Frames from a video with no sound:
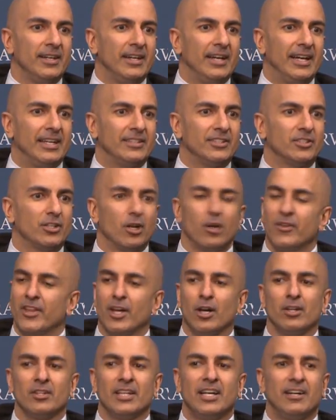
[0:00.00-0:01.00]
And they said, oh, they
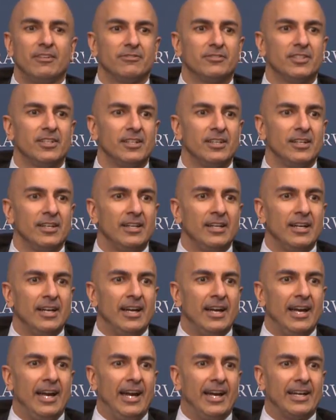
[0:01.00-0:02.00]
all left.
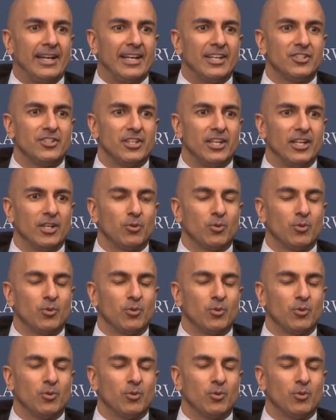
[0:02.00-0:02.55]
And I said,